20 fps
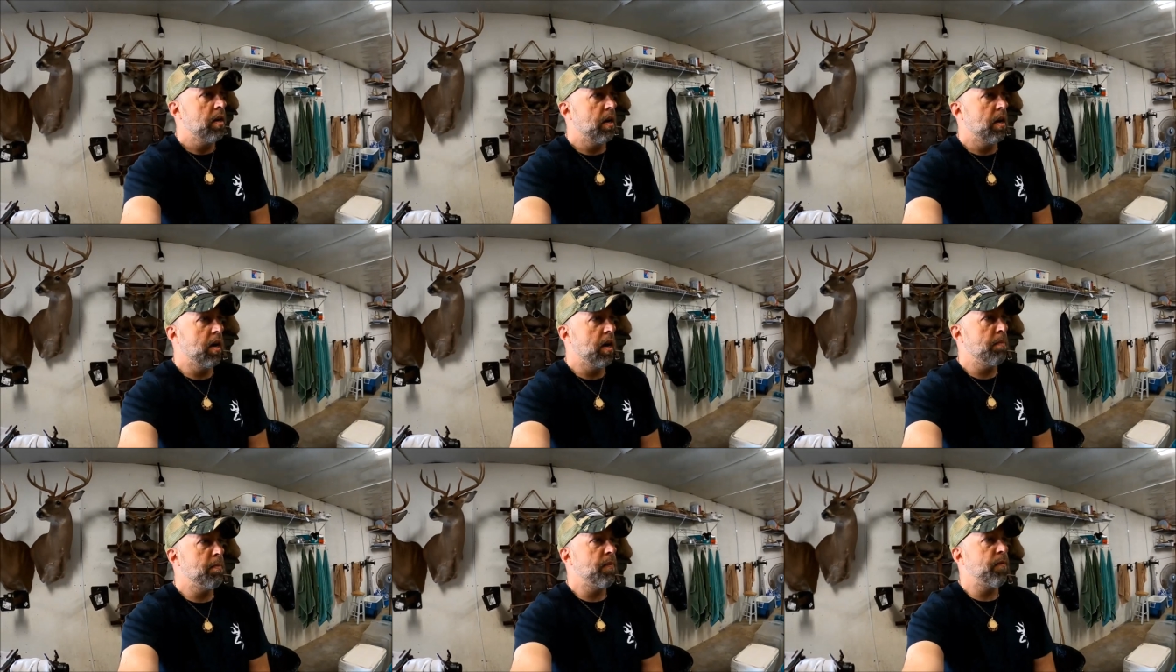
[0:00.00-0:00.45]

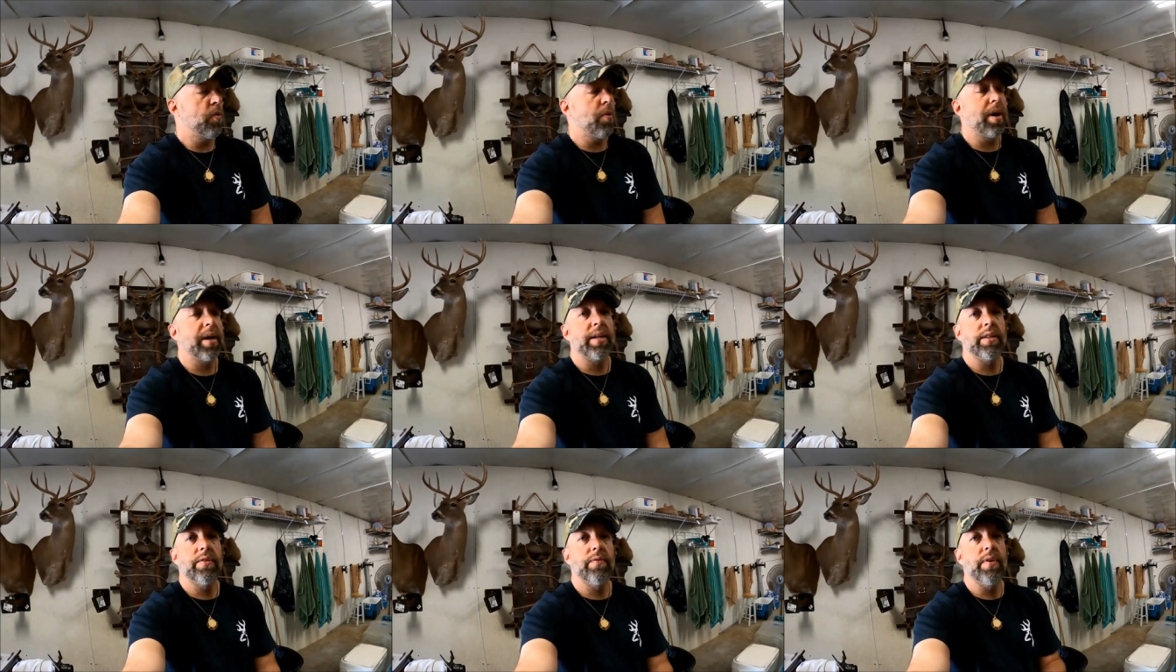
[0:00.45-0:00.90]
Before
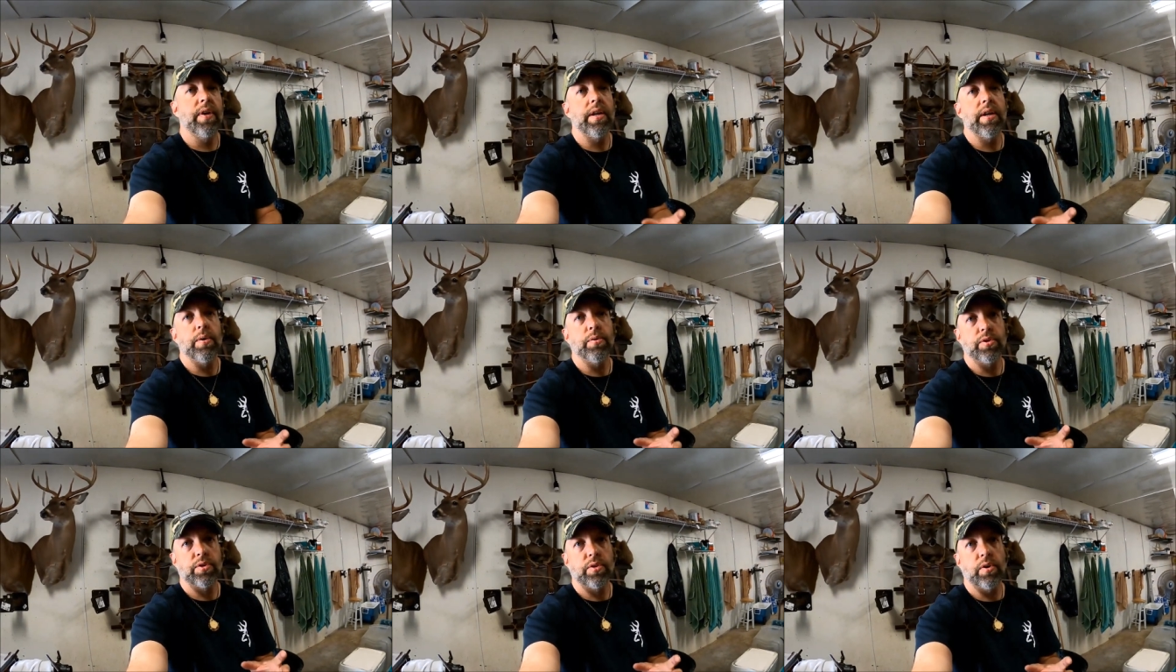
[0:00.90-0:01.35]
I get the
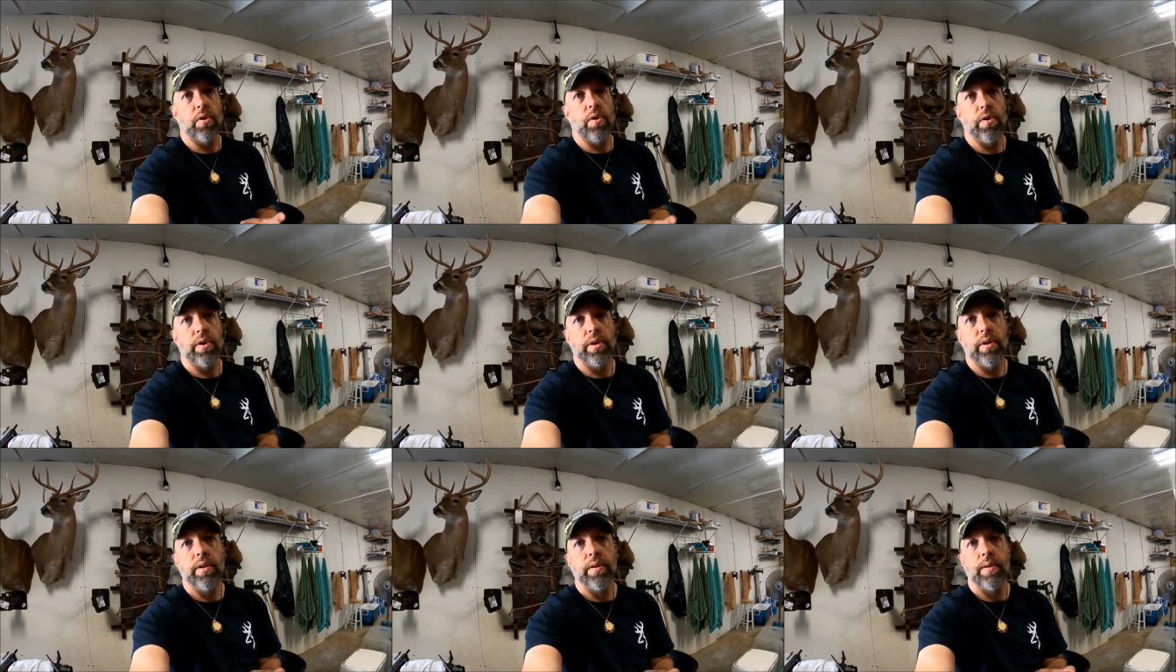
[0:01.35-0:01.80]
video
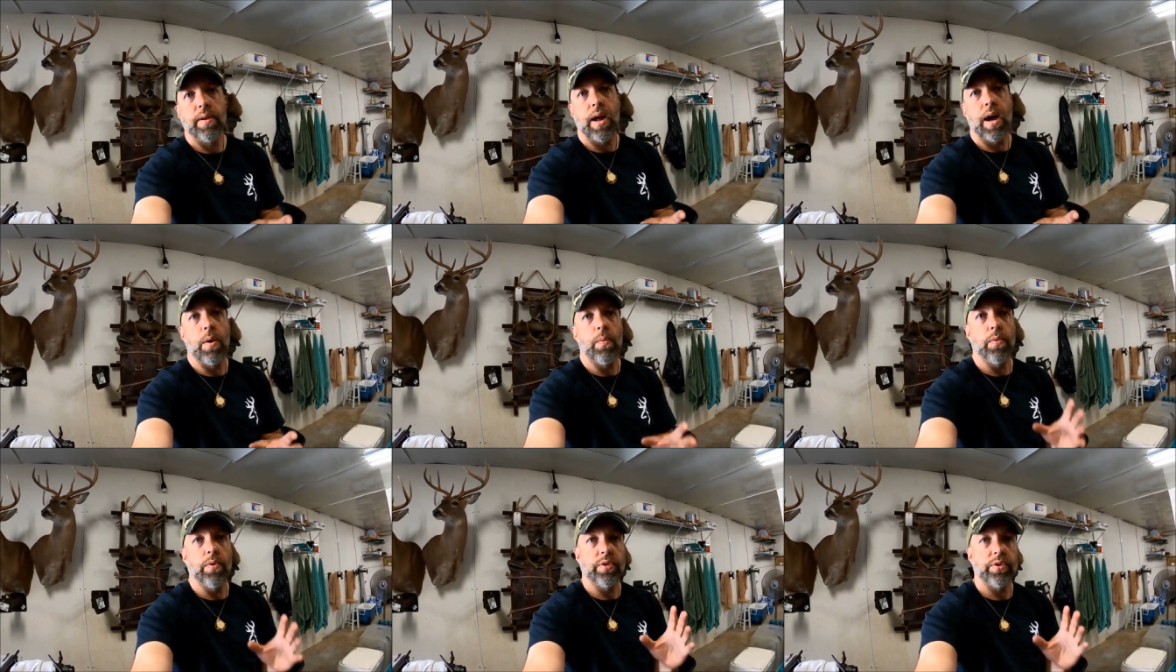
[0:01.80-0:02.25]
started,
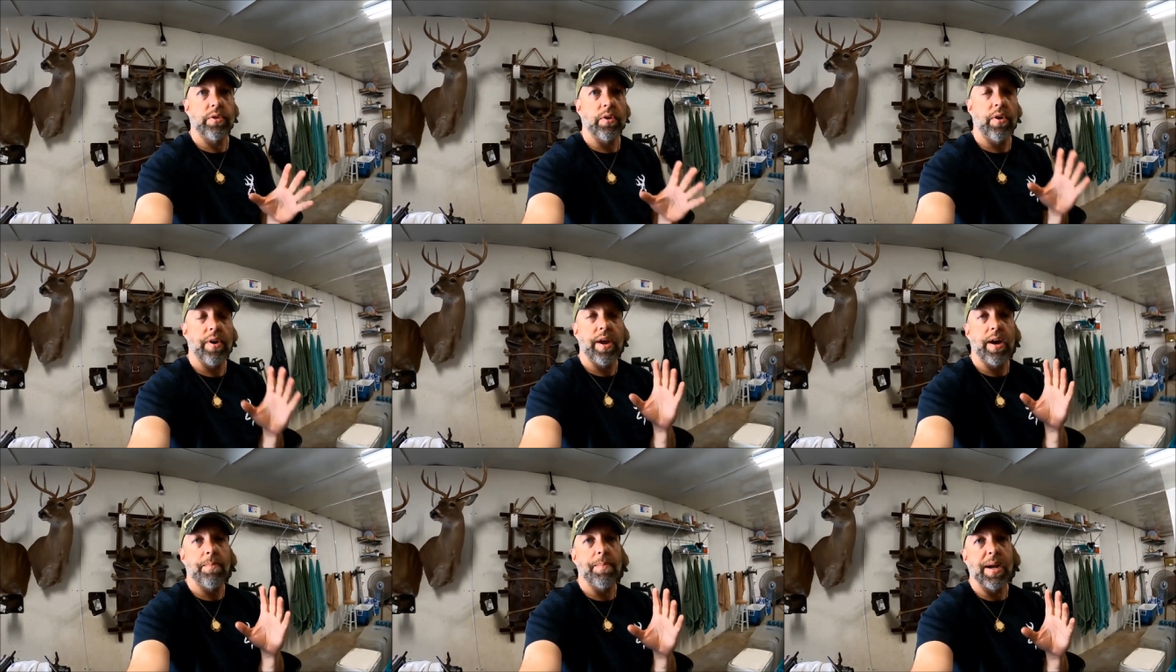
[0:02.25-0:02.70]
I want to
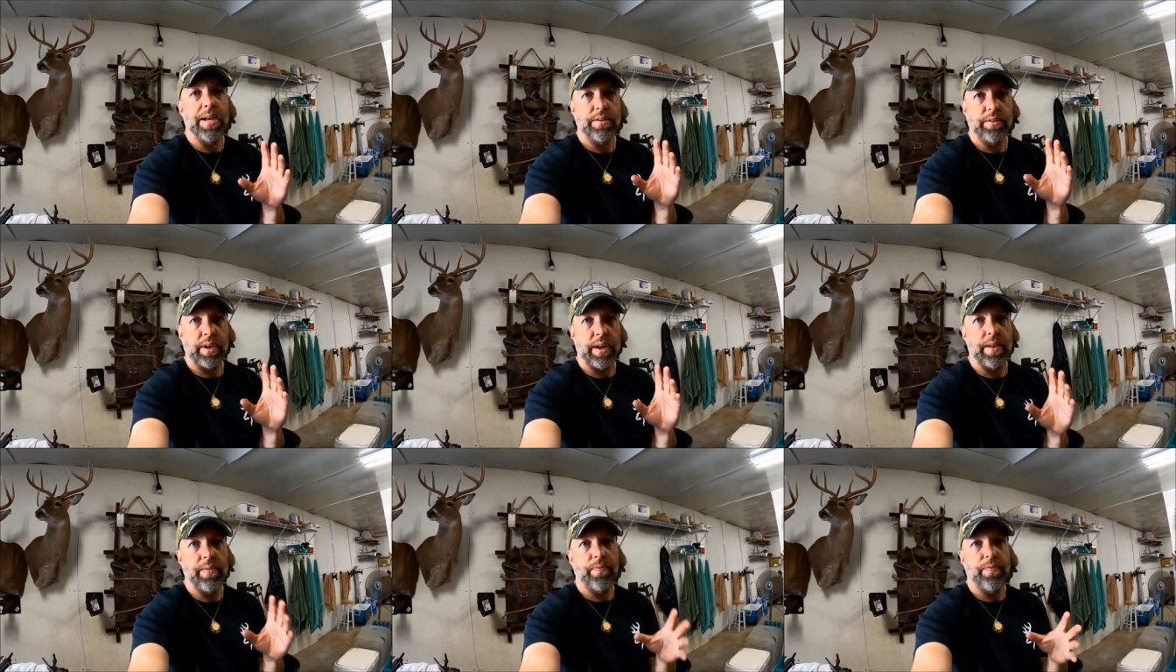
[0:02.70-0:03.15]
start out by
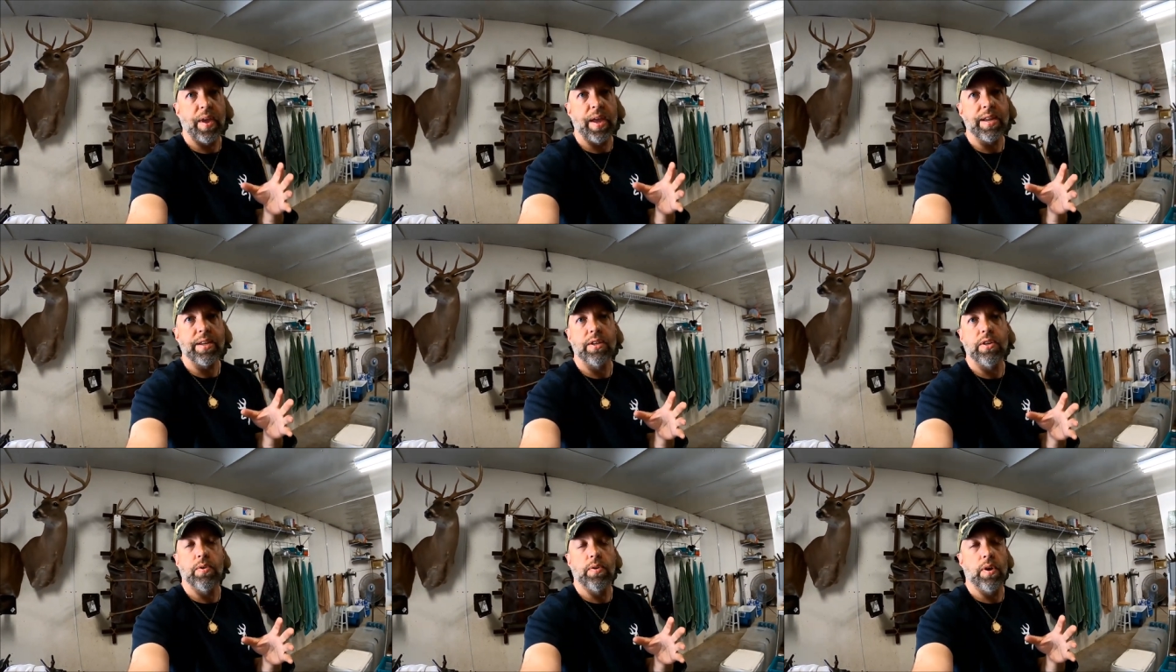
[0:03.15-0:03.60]
saying
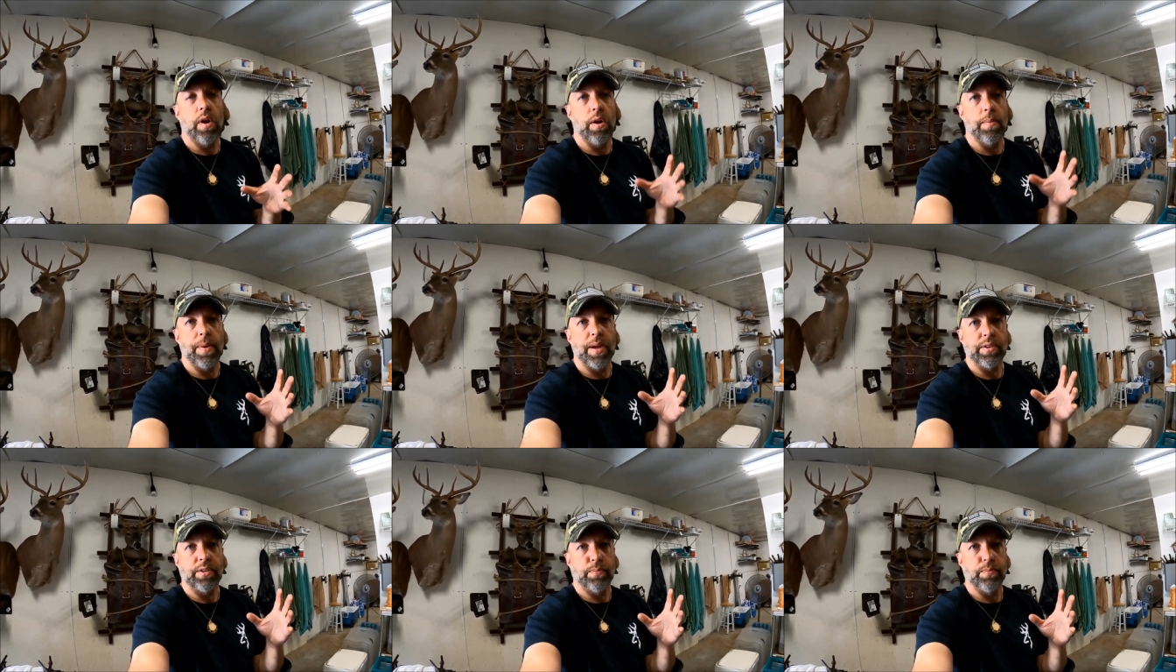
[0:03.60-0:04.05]
thank you to all
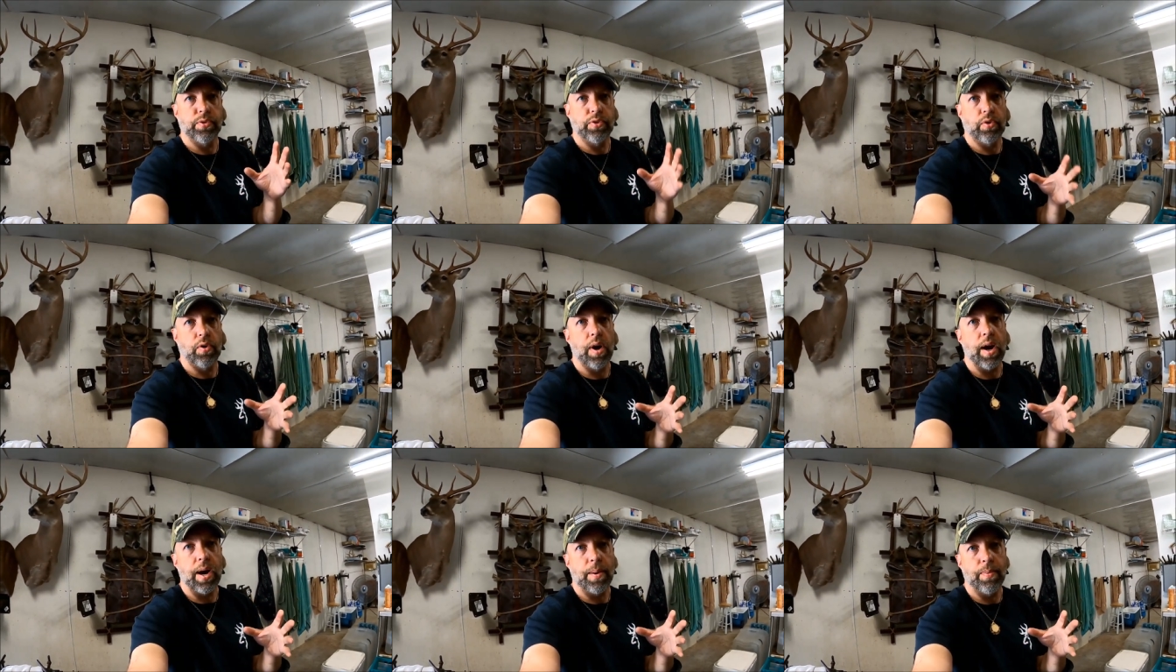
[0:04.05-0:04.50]
my
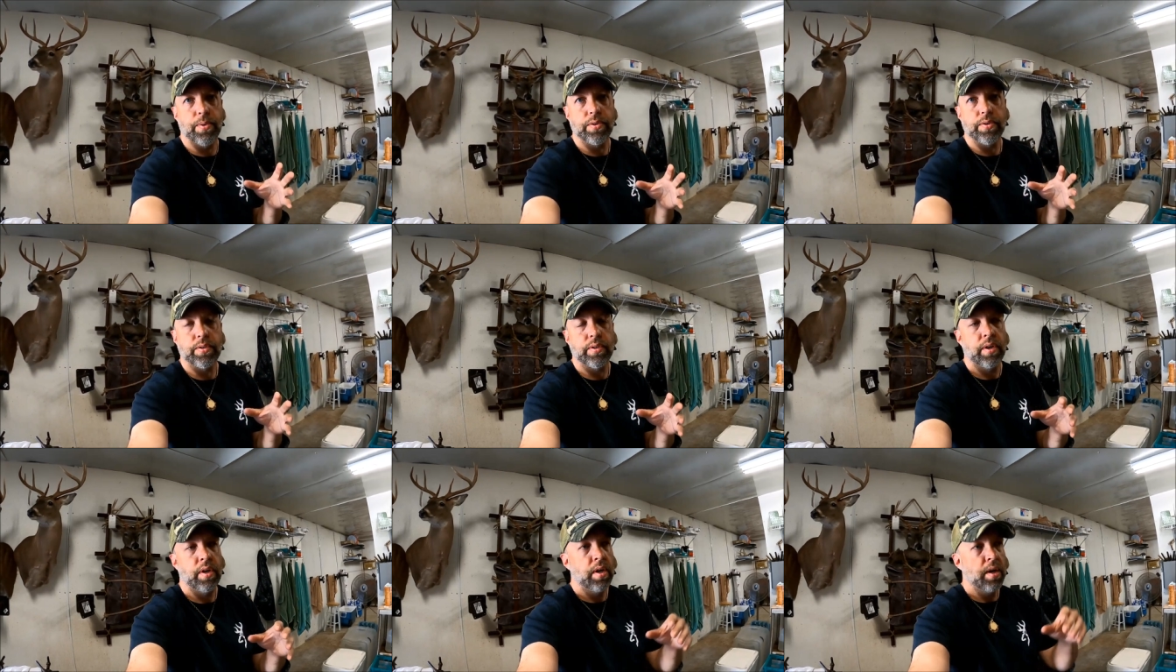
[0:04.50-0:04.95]

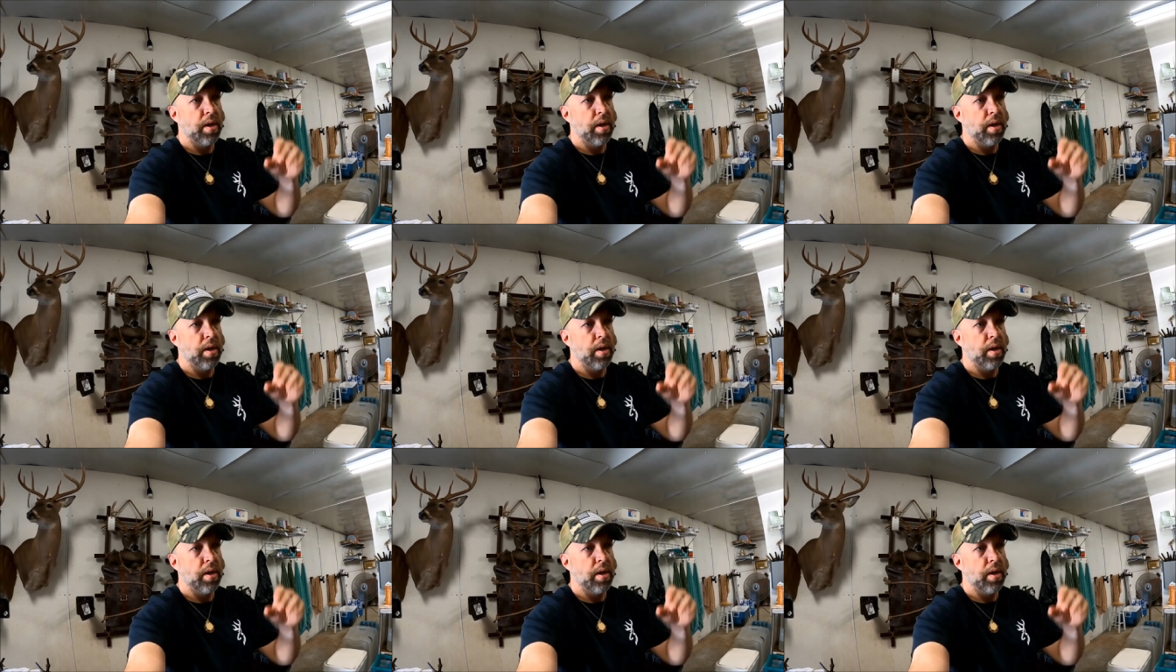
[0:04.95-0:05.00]
subscribers.